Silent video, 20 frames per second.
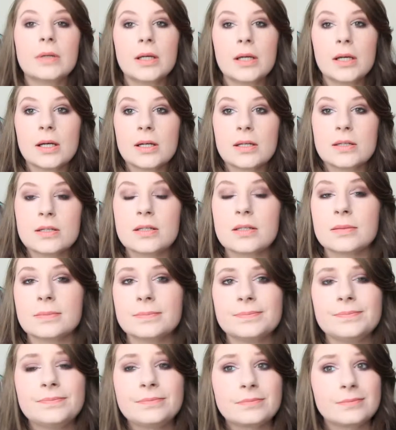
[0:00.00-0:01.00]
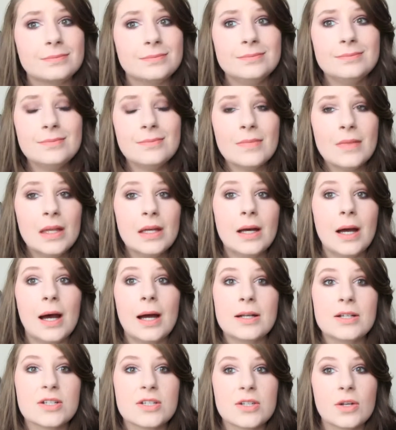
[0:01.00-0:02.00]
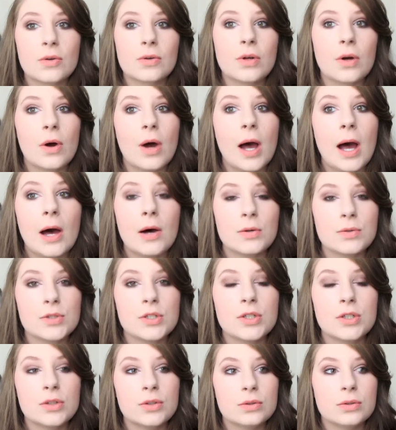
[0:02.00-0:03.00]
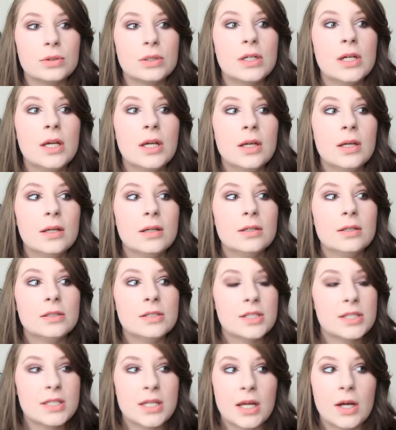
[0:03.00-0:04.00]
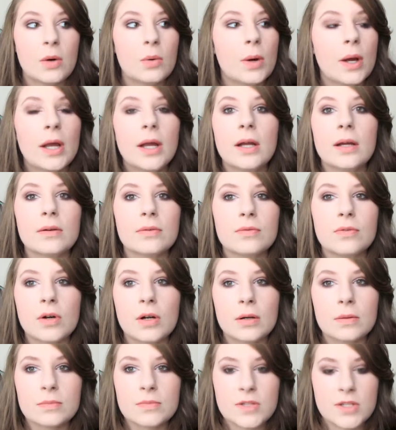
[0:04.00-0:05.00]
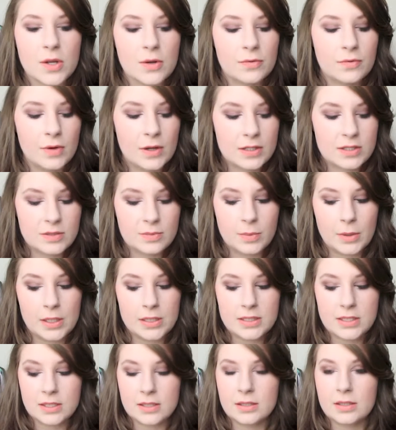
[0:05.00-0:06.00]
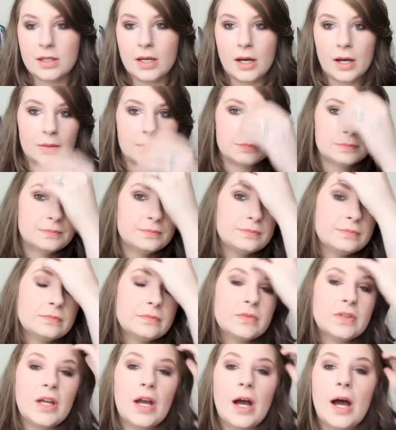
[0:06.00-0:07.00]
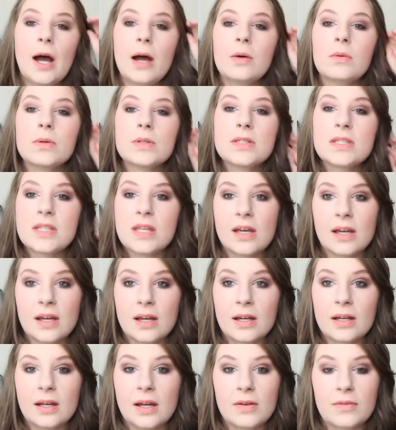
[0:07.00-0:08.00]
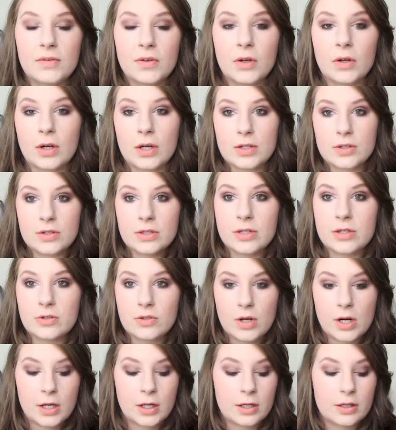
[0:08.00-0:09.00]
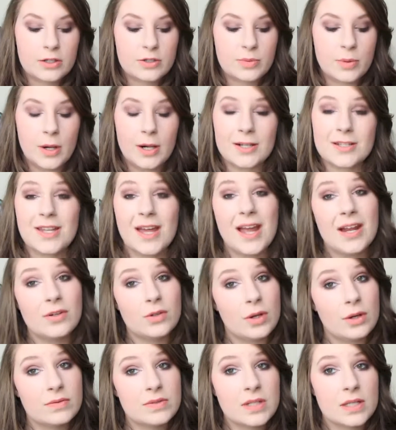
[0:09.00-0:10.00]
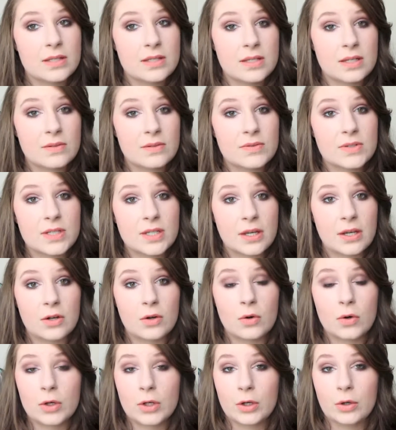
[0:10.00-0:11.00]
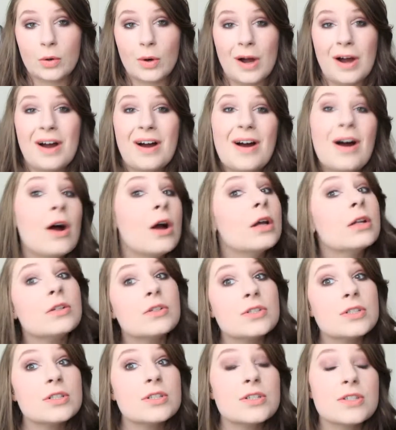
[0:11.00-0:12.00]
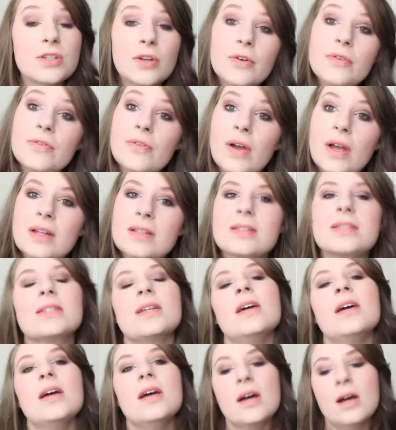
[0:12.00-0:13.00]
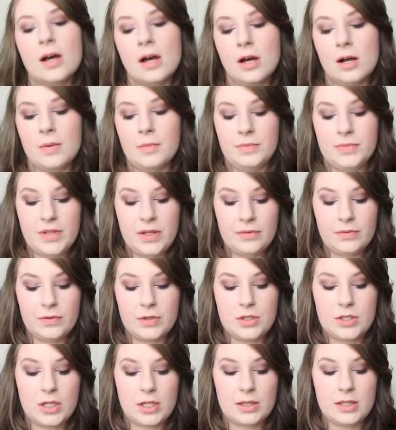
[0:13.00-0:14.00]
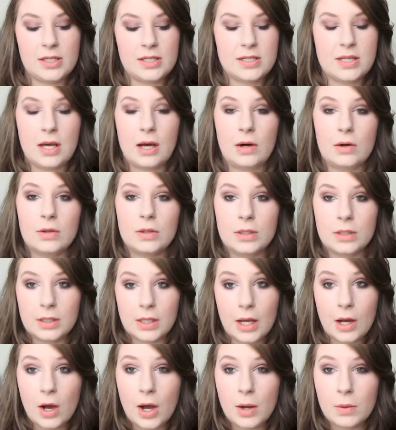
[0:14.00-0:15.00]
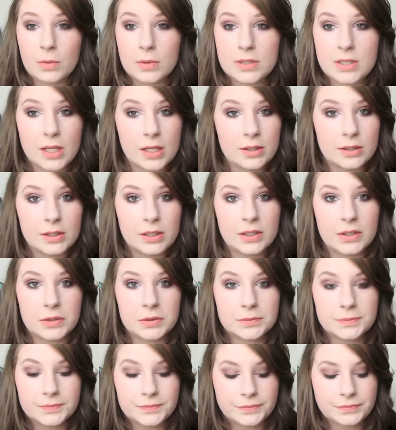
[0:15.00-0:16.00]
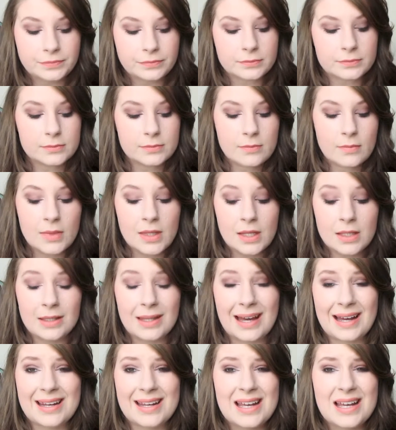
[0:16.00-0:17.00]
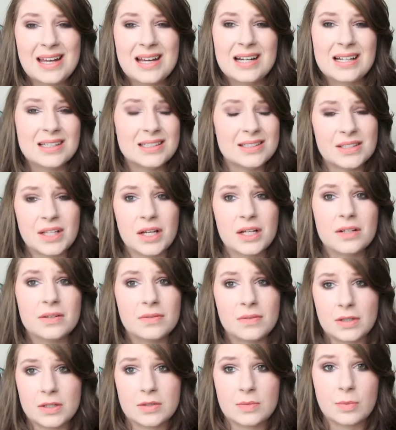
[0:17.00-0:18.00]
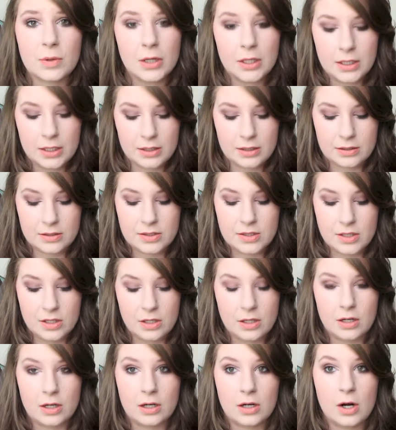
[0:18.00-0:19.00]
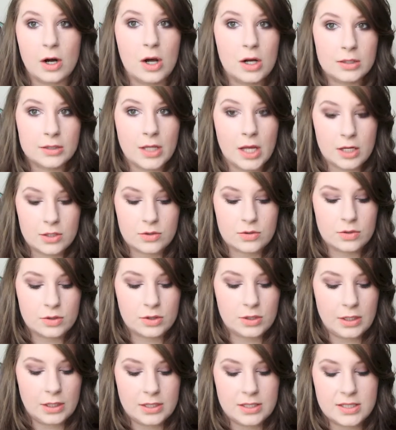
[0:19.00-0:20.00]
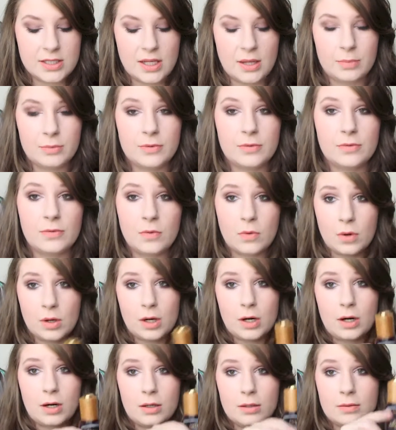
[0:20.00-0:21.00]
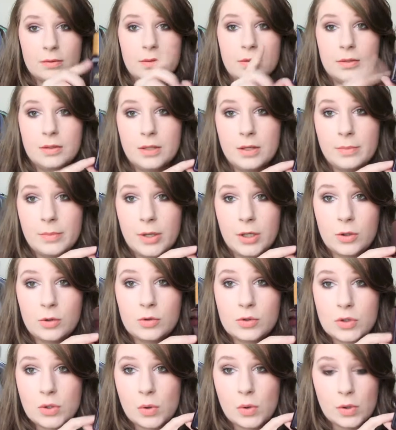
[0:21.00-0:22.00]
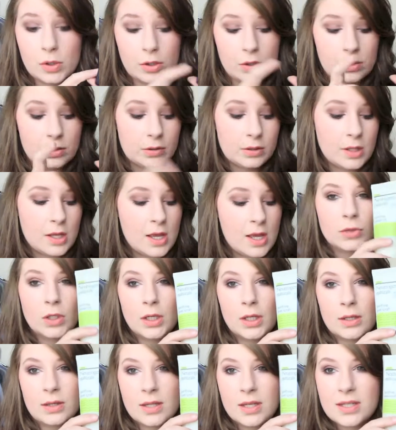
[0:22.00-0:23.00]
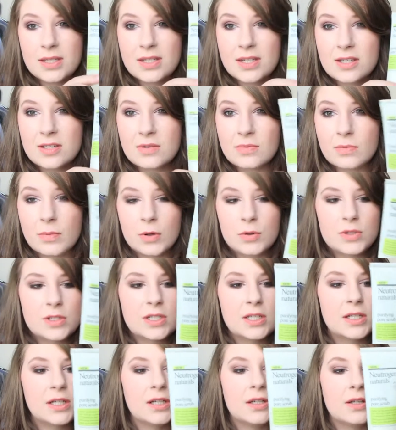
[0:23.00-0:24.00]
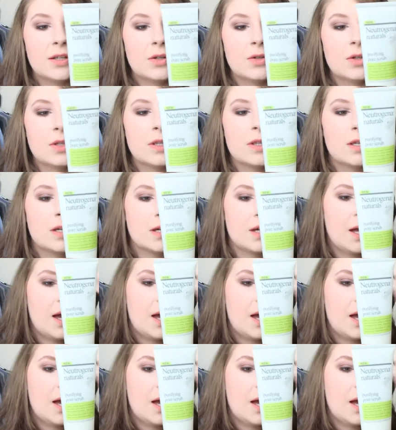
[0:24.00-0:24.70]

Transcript: because I just don't know how to stay away from sulfates. But yeah, I would say if you're interested in trying any of these products and you have sensitive skin or you are allergic to sulfates, definitely check these out. Now, I will tell you that none of these products are all natural except for the Maracuja oil. This is mostly, the only thing it